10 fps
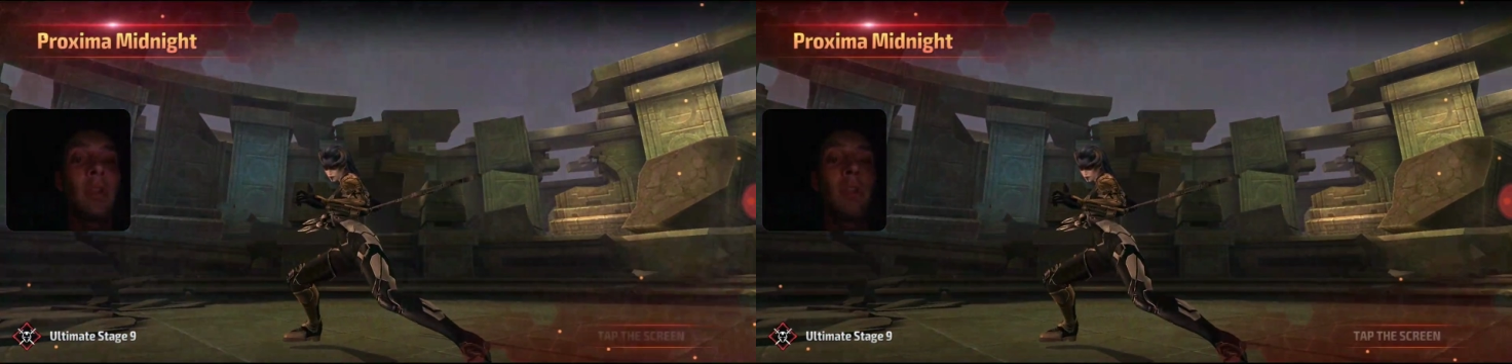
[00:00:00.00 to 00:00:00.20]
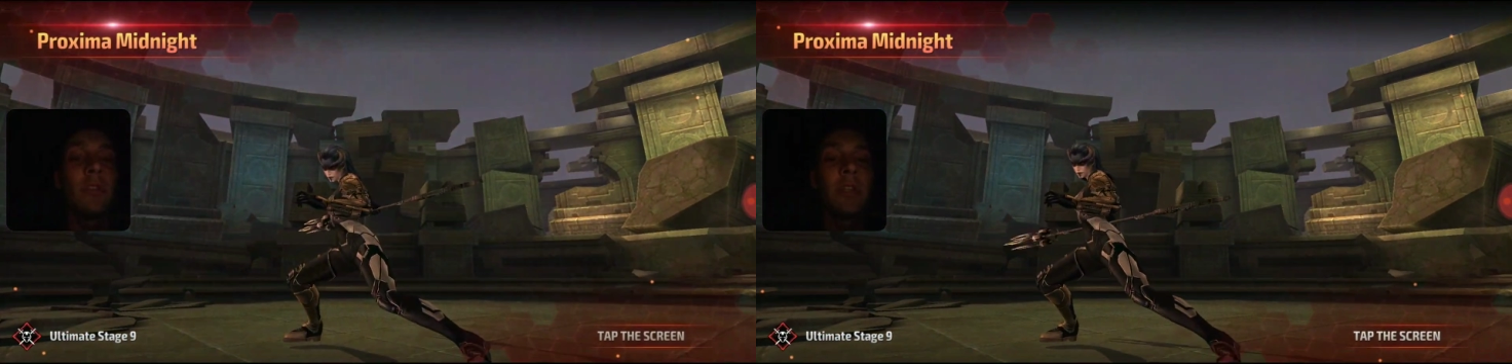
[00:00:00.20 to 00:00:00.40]

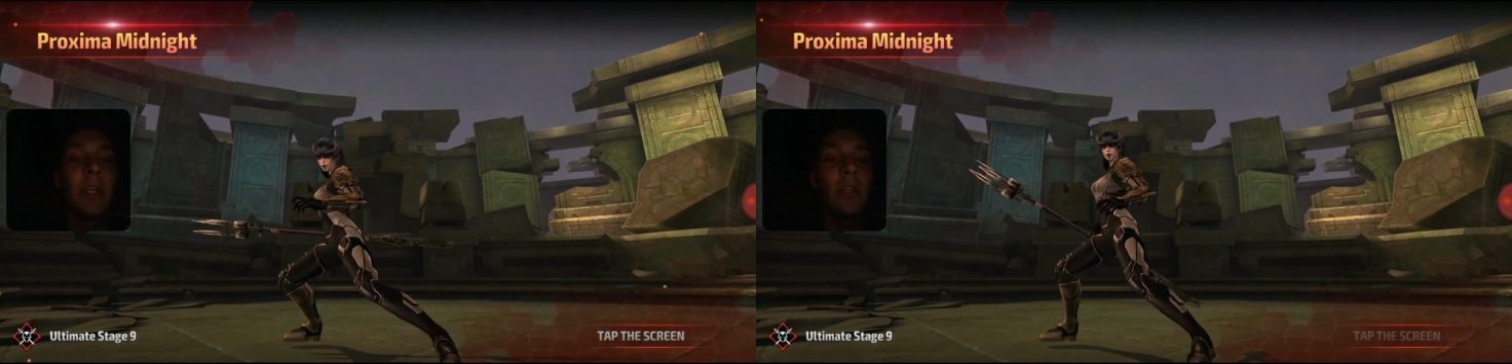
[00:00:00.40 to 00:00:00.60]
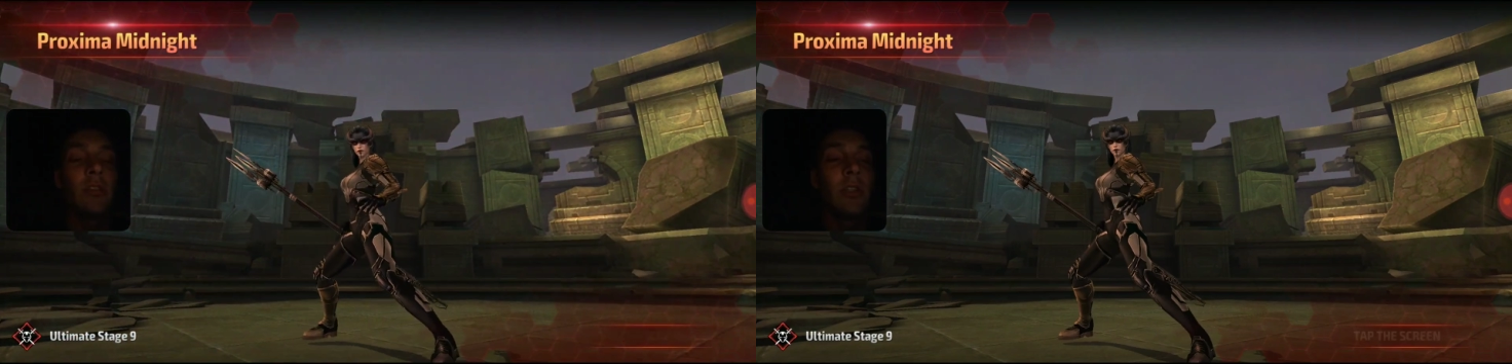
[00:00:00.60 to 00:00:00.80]

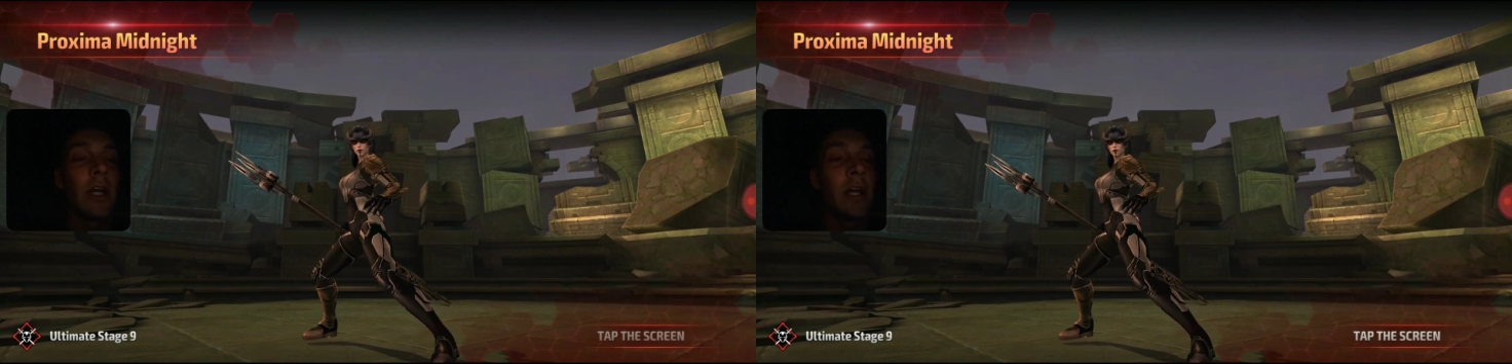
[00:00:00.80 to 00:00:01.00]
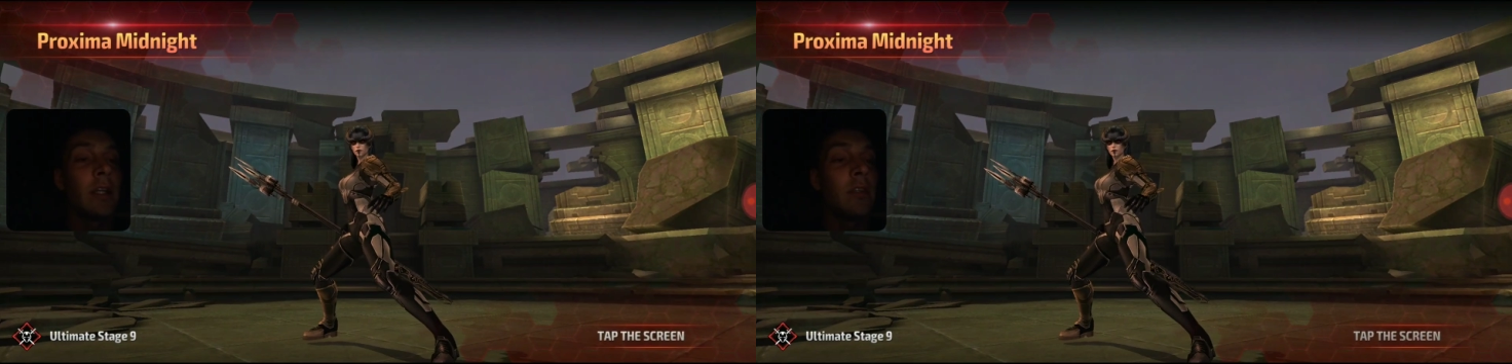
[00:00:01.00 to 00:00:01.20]
Stage
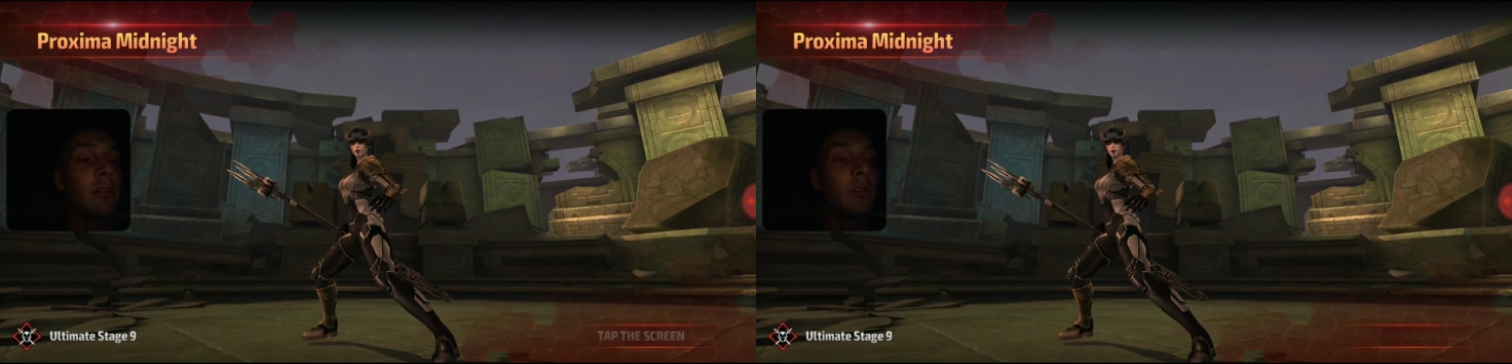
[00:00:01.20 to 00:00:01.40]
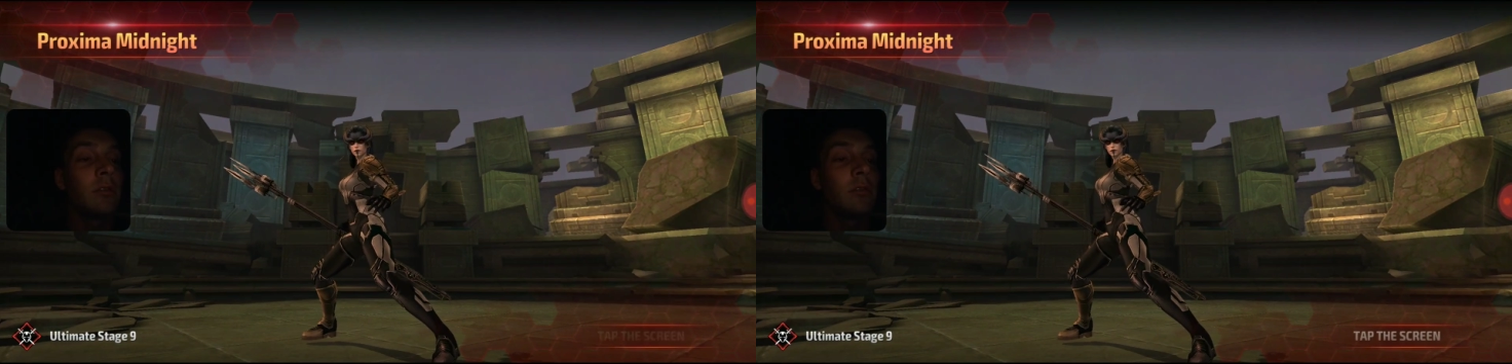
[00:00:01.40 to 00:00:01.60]
9.
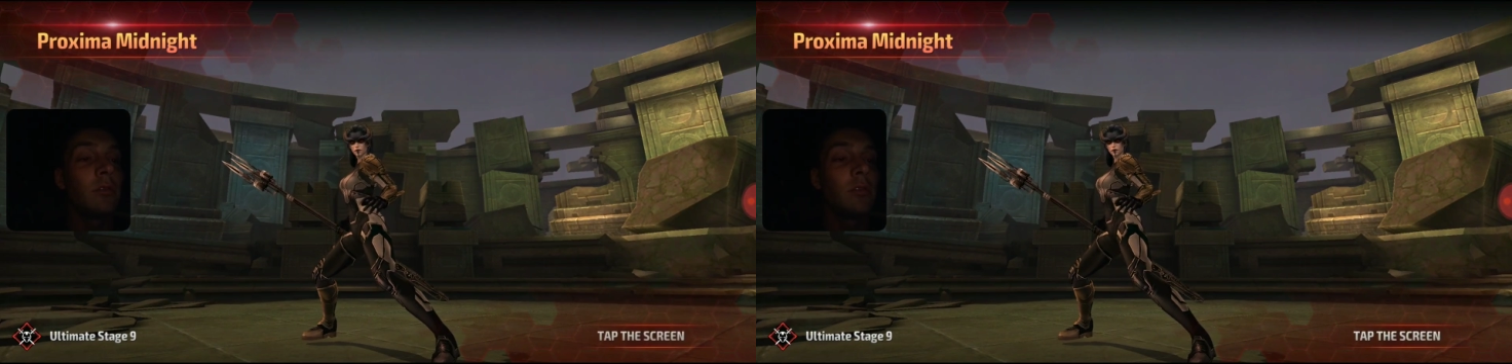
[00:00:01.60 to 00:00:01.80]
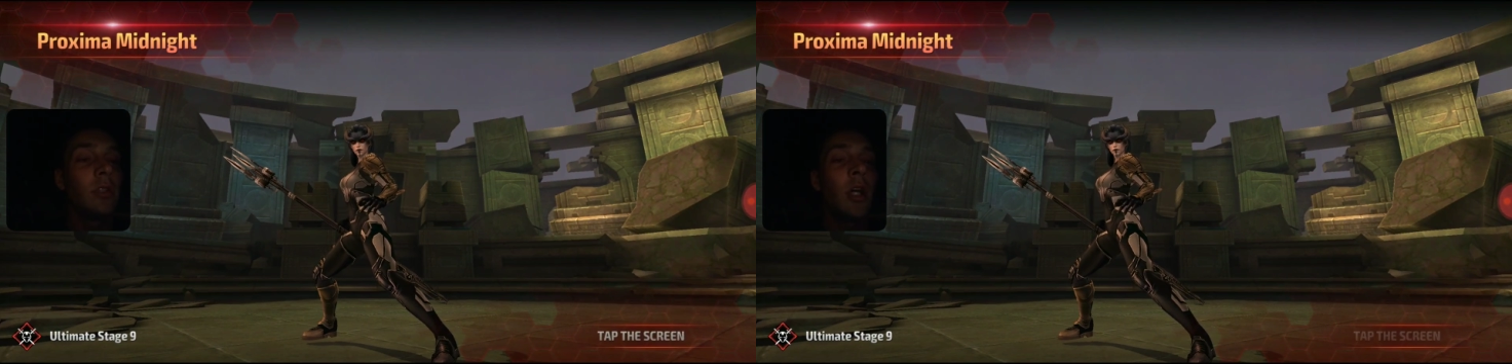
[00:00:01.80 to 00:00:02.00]

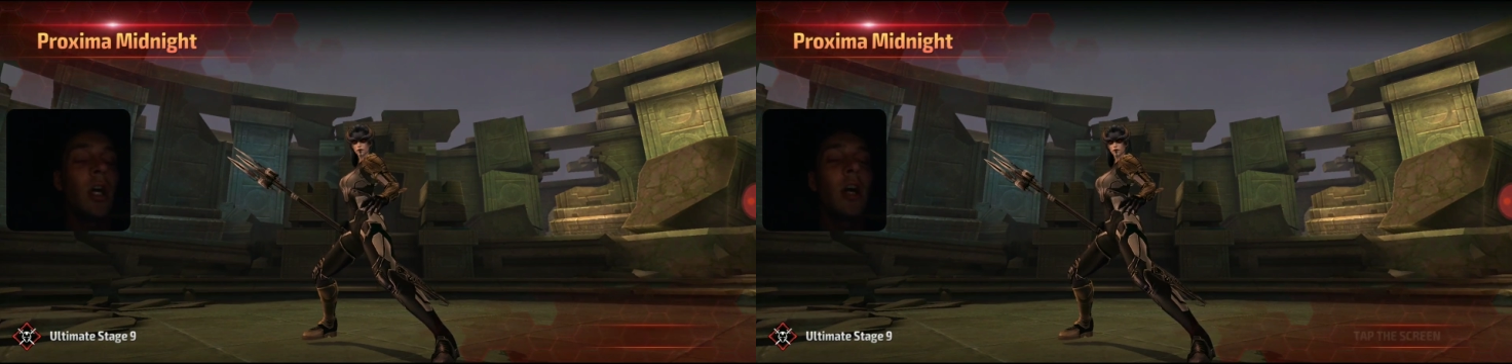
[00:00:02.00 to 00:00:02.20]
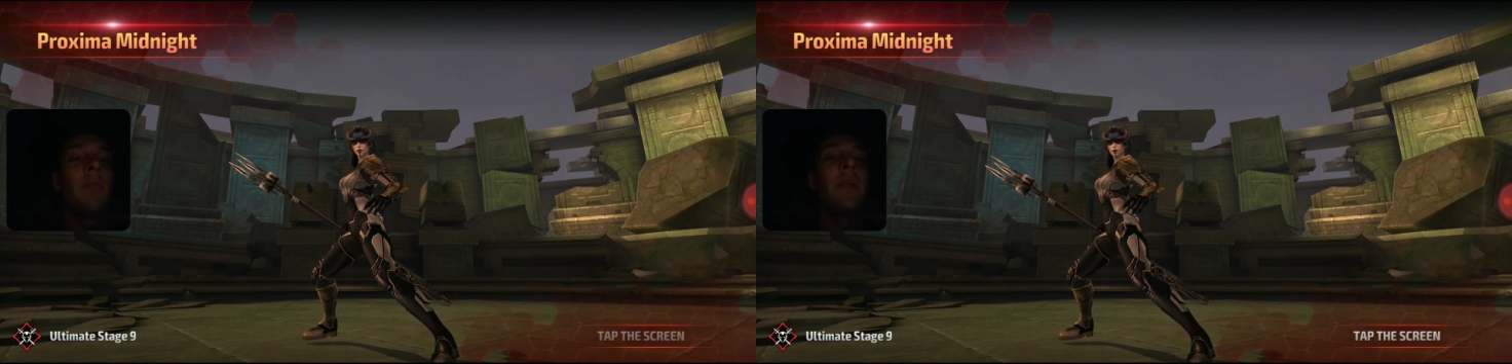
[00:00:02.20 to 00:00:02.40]

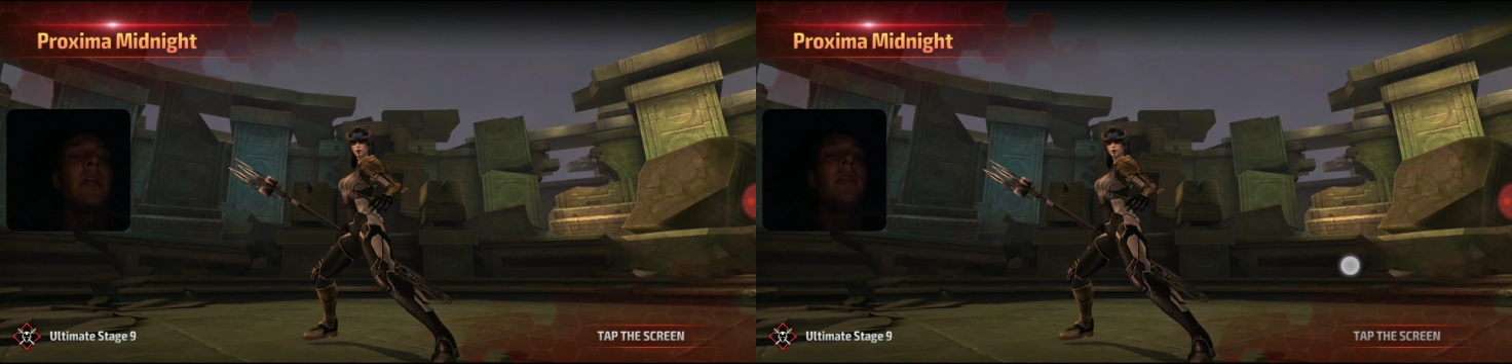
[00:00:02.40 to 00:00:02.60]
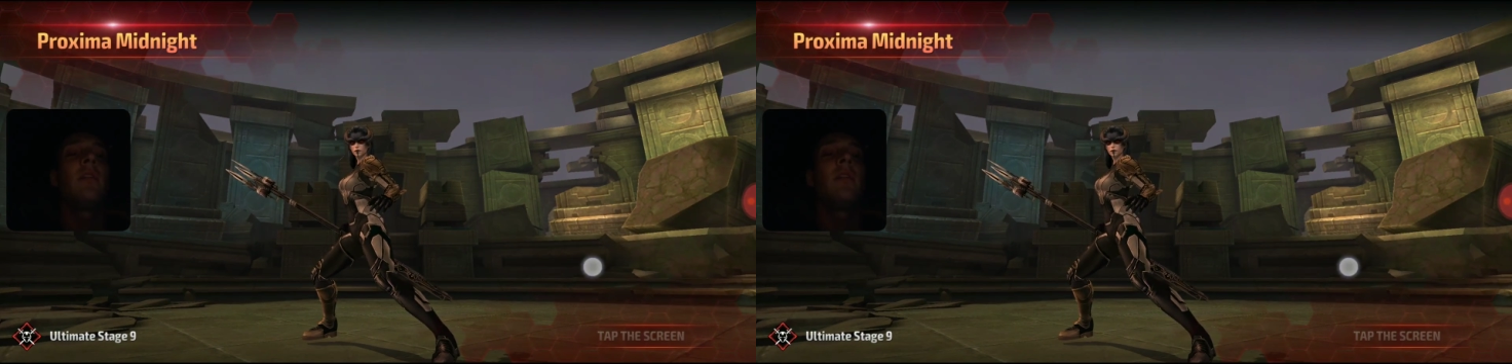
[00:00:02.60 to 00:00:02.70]
Oh man!